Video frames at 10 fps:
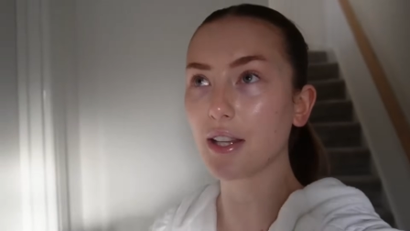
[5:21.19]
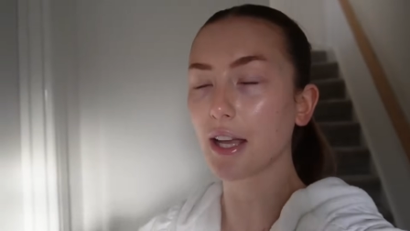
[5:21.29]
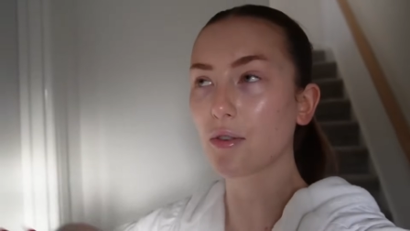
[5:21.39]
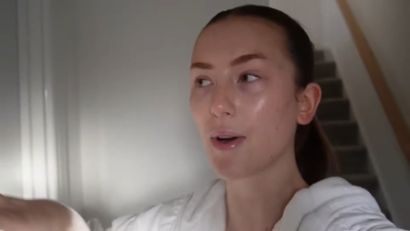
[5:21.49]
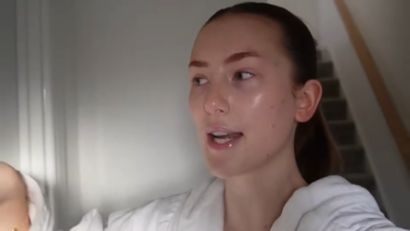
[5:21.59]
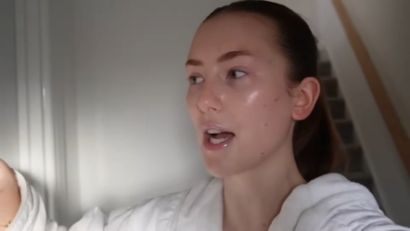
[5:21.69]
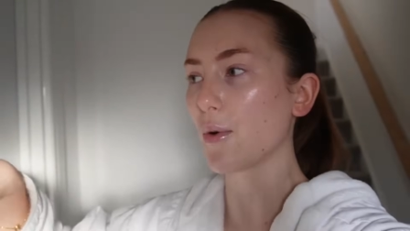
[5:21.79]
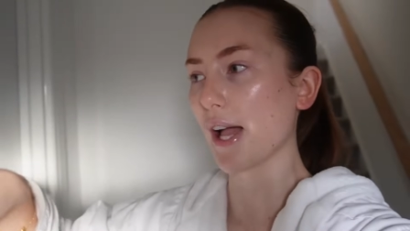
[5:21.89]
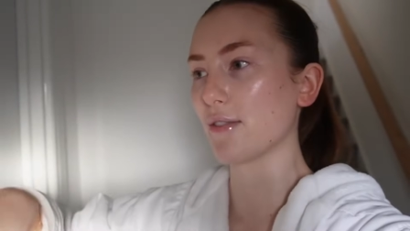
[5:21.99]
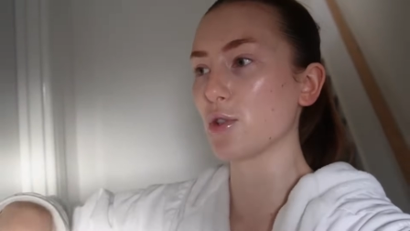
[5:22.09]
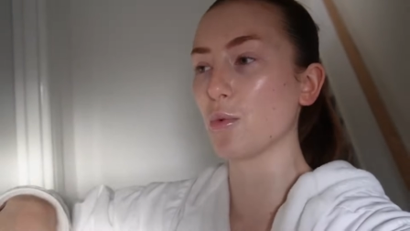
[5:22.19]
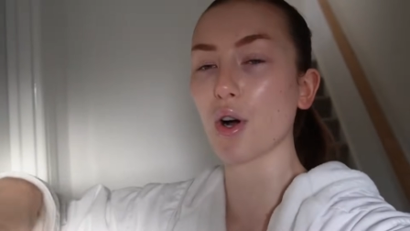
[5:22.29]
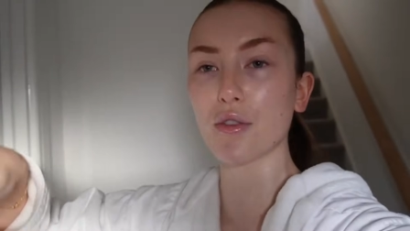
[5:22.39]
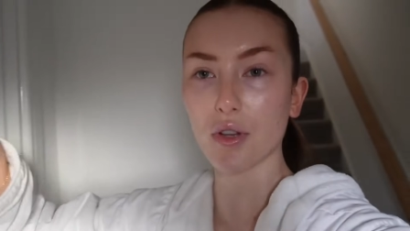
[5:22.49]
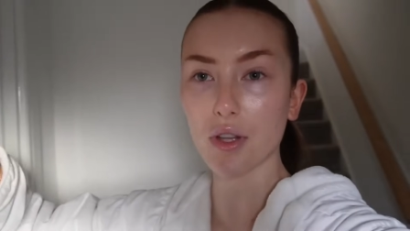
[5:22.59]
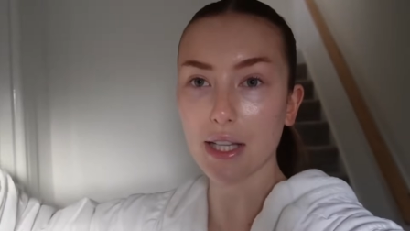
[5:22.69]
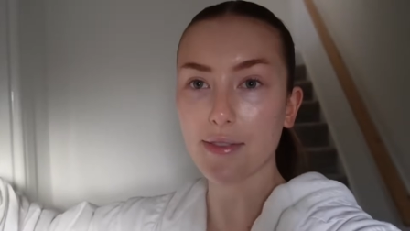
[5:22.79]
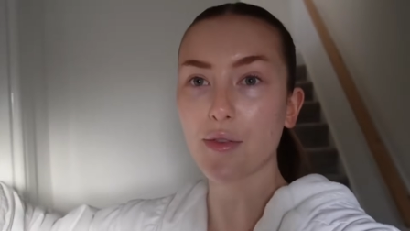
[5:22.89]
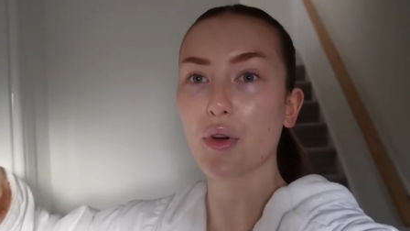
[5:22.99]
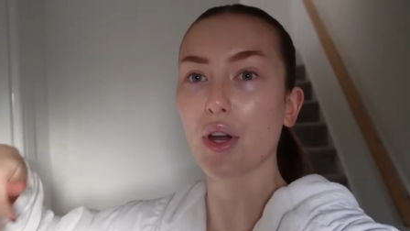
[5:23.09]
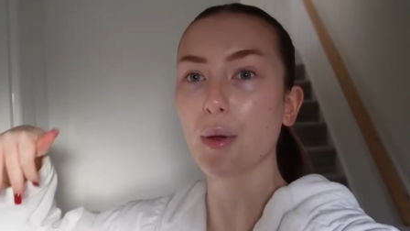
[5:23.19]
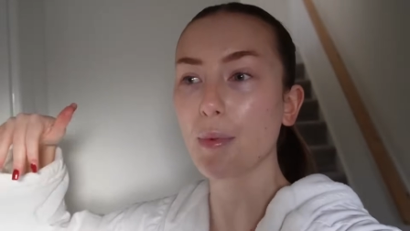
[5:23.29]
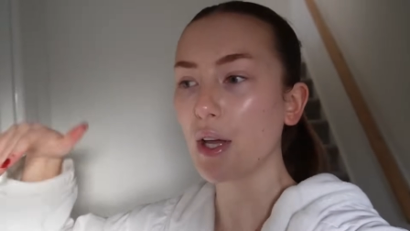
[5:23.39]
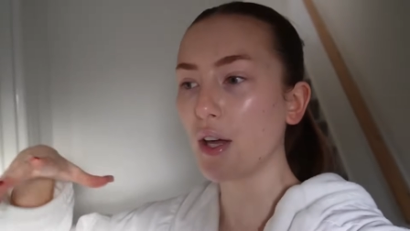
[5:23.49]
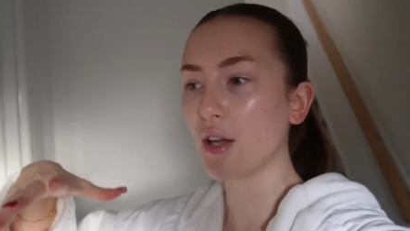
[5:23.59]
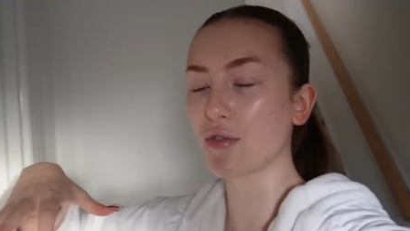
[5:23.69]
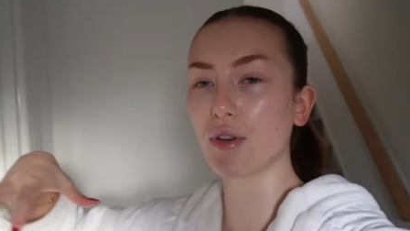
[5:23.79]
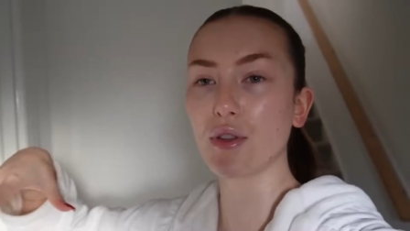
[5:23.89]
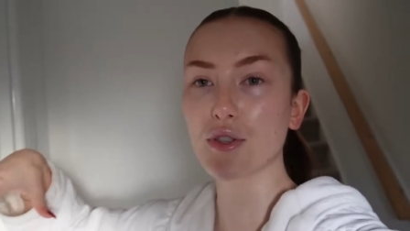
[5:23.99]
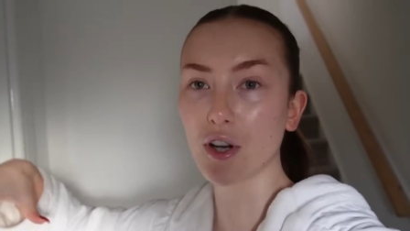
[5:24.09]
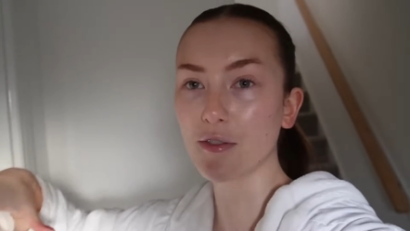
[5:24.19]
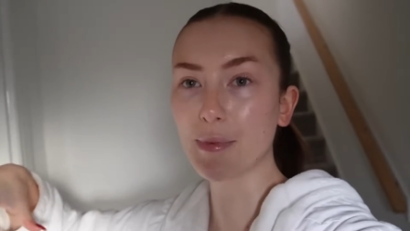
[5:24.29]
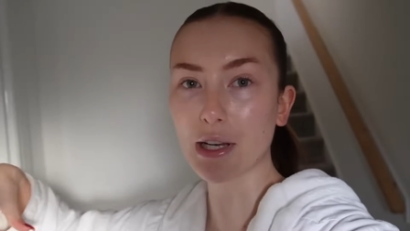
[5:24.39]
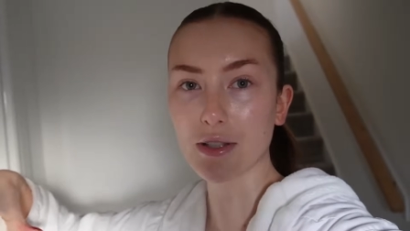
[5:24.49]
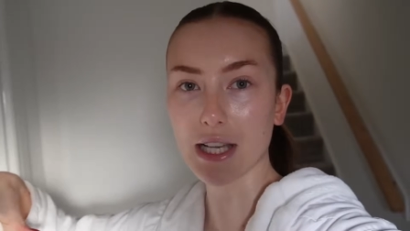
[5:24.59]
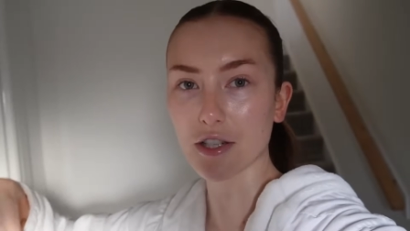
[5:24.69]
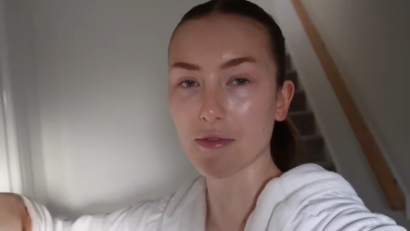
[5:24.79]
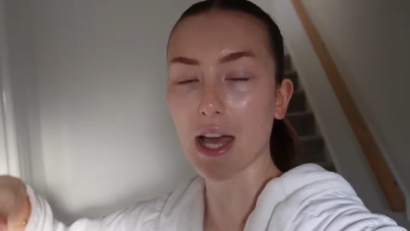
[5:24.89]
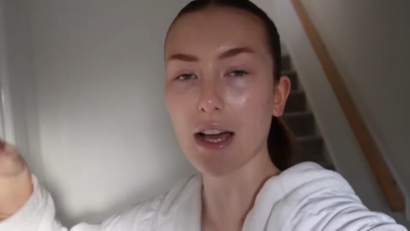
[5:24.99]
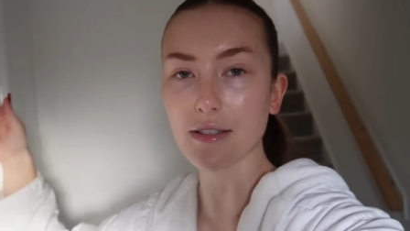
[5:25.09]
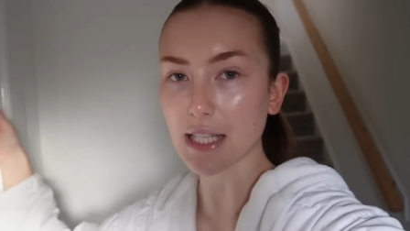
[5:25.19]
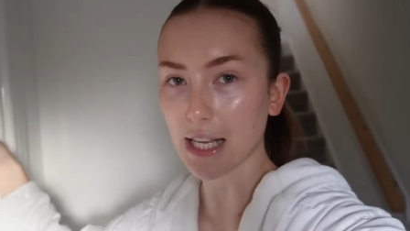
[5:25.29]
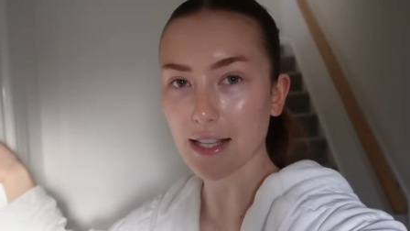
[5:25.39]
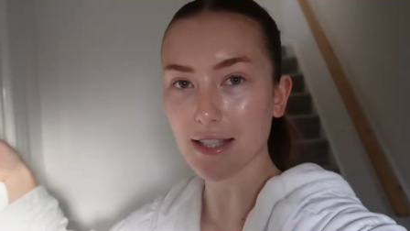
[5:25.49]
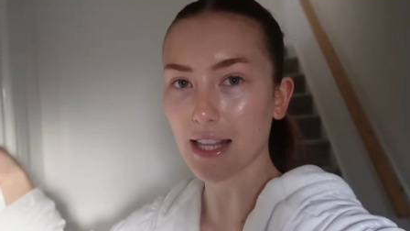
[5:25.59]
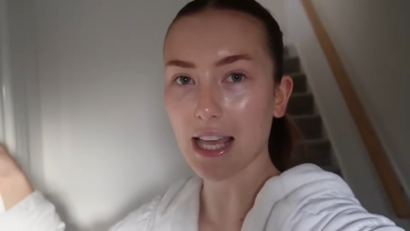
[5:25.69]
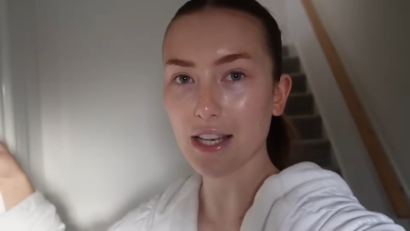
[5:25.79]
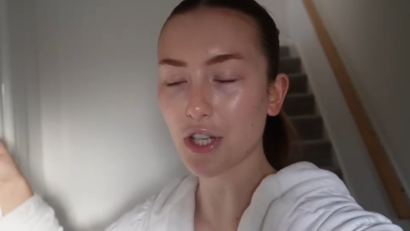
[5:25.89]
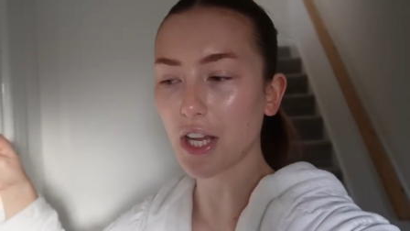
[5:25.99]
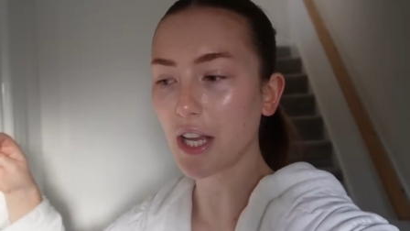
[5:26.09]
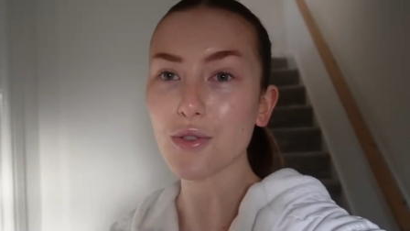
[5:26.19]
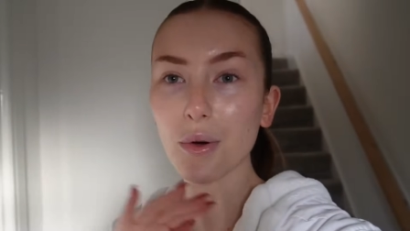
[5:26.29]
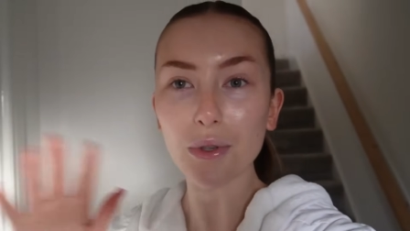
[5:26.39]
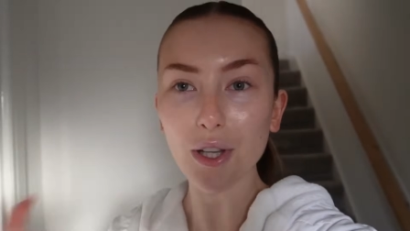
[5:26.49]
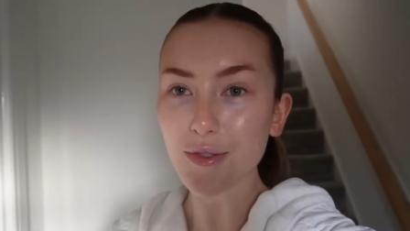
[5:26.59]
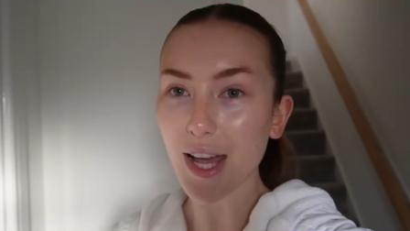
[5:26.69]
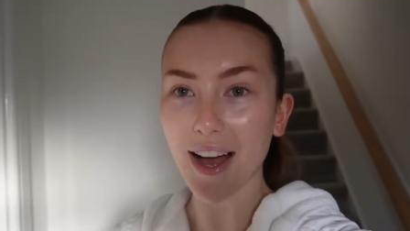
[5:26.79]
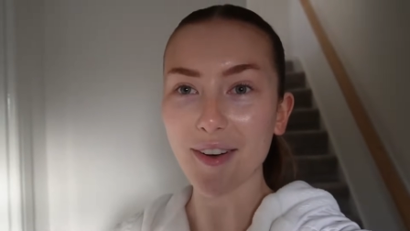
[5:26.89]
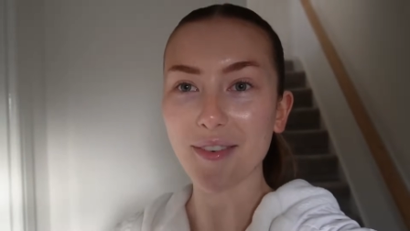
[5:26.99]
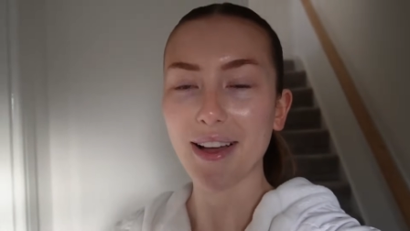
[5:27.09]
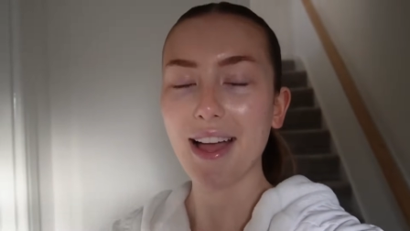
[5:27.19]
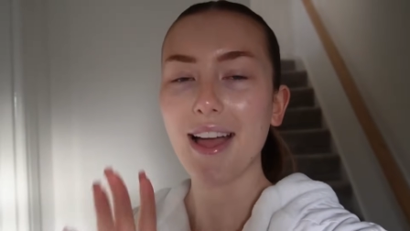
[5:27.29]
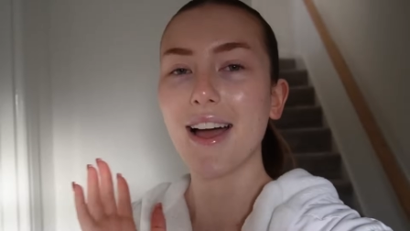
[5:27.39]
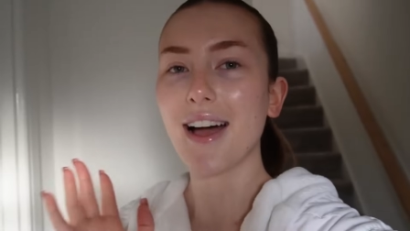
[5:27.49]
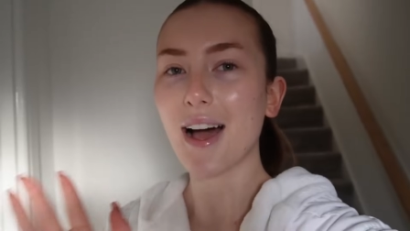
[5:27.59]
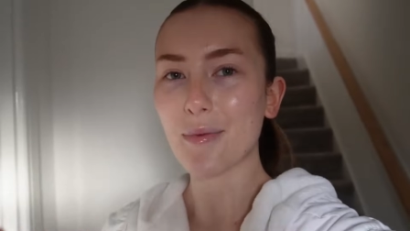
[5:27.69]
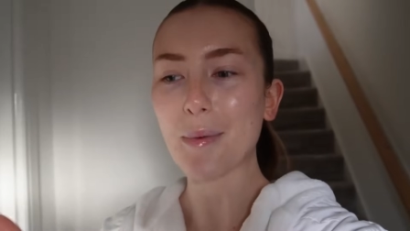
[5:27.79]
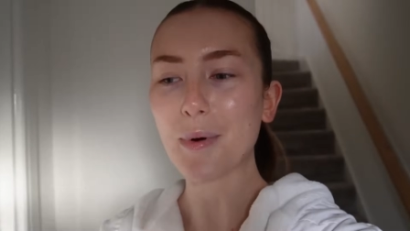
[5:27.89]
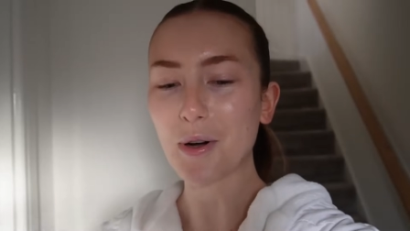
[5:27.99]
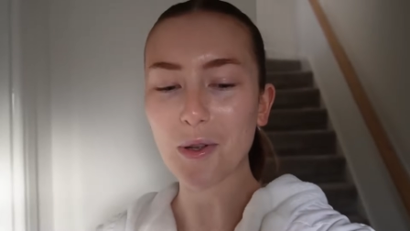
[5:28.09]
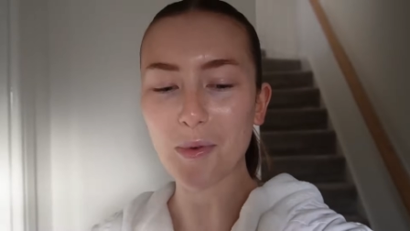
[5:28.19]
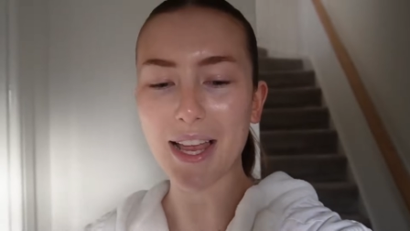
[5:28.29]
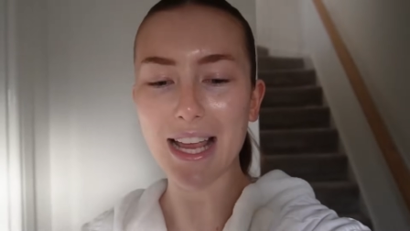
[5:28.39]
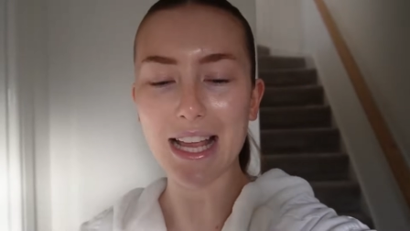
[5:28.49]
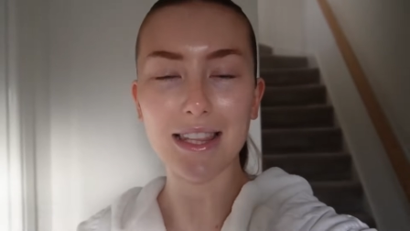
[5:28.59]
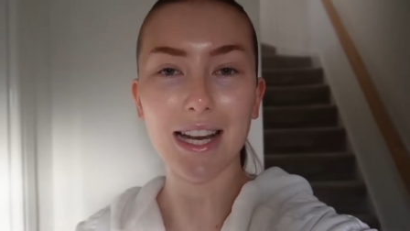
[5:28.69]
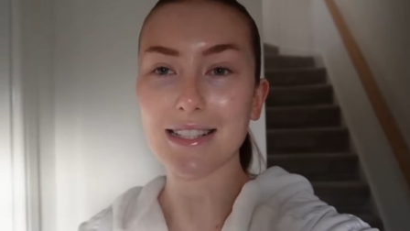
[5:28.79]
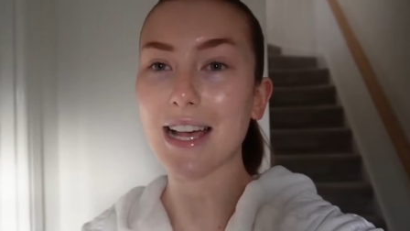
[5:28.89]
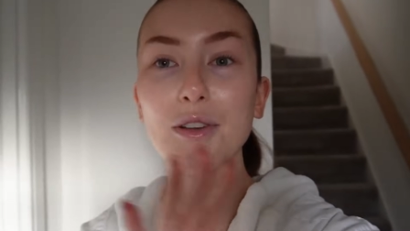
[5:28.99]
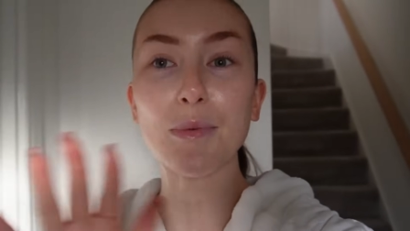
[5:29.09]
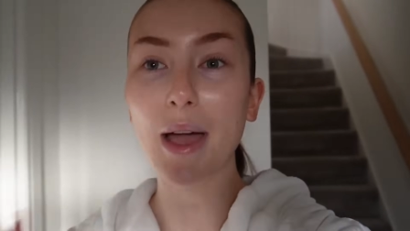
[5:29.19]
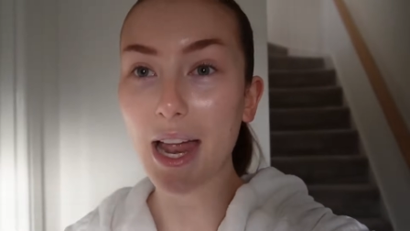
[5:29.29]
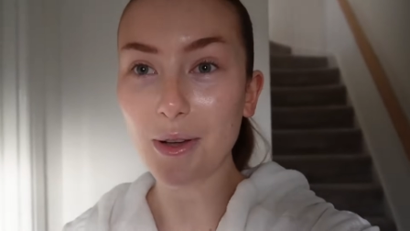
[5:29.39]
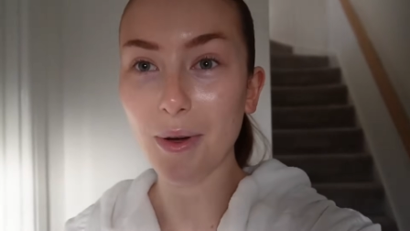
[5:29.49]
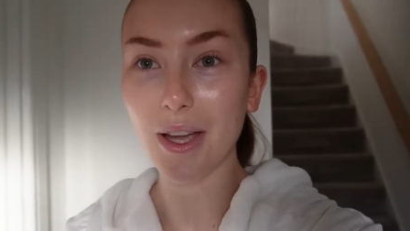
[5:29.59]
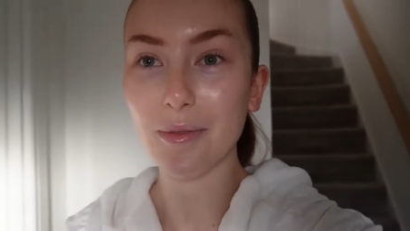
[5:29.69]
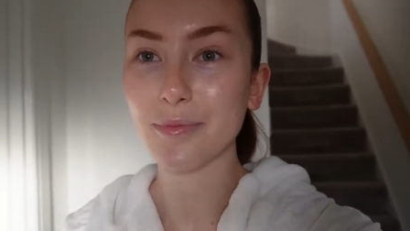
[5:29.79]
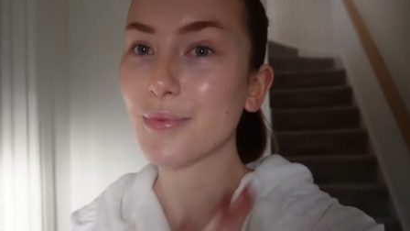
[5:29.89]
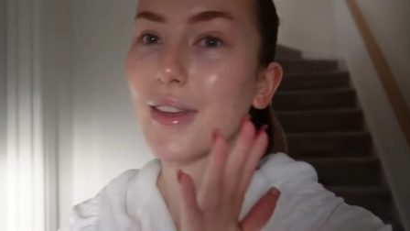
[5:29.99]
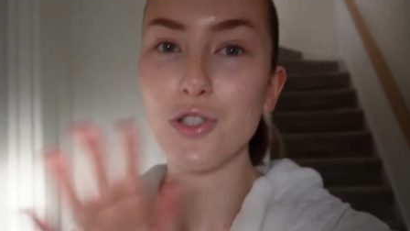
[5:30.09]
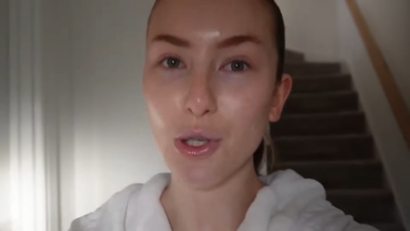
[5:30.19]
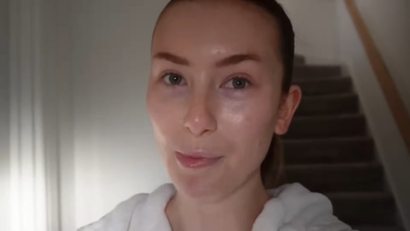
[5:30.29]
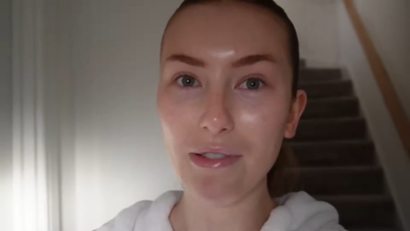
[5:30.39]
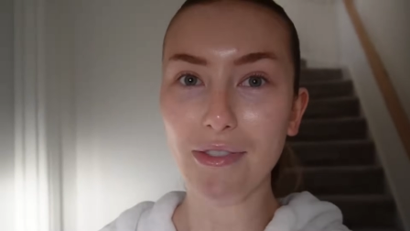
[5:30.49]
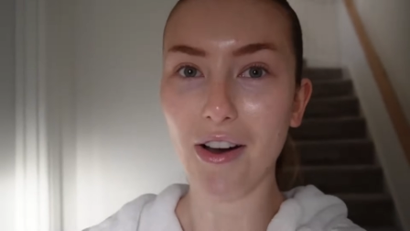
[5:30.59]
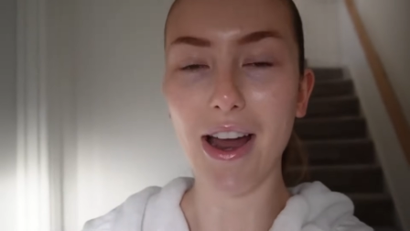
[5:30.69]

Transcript: Like right now we have to walk through the living room, through the sort of middle section of the house to get to the kitchen. So I would love to have a proper hallway in the next house. But anyway, jumping far